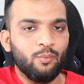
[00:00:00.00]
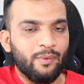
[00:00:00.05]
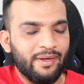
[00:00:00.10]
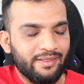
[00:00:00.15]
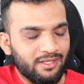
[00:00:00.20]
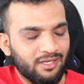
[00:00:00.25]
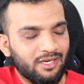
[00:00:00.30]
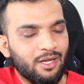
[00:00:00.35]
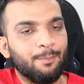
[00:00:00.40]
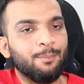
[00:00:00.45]

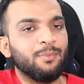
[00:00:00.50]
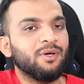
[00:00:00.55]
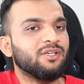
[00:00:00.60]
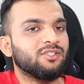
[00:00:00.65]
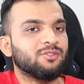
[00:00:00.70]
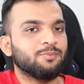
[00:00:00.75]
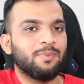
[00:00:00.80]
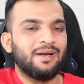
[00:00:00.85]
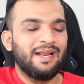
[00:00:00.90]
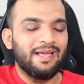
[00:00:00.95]
when the number
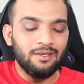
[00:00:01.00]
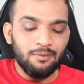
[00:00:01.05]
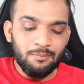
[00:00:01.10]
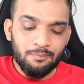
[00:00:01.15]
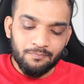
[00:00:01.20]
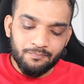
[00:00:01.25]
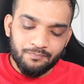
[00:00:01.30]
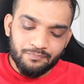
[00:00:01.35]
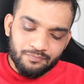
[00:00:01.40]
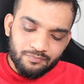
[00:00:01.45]
is
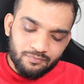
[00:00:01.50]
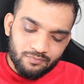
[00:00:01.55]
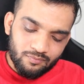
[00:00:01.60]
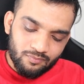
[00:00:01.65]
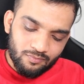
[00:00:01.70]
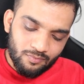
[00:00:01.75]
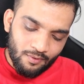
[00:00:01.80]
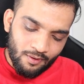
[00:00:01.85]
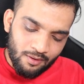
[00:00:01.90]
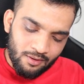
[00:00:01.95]
prime,
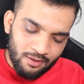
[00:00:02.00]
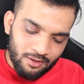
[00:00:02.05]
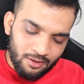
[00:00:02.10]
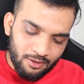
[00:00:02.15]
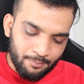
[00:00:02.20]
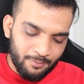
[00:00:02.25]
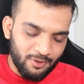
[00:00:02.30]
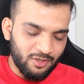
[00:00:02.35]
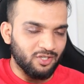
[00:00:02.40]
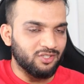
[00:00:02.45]

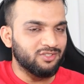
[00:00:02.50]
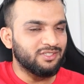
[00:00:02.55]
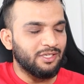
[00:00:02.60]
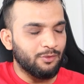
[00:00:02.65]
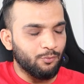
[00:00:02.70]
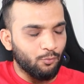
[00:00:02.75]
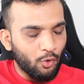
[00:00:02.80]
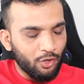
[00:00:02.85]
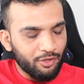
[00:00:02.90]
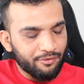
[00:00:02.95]
because
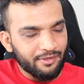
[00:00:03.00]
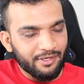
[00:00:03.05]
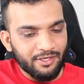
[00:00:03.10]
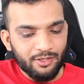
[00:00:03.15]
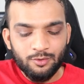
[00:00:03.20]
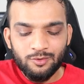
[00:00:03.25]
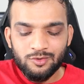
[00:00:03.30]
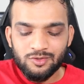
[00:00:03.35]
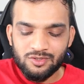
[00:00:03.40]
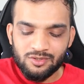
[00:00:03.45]
it won't
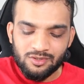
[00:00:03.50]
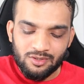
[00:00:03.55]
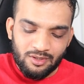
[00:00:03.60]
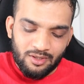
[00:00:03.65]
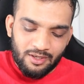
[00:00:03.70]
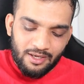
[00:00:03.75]
reduce.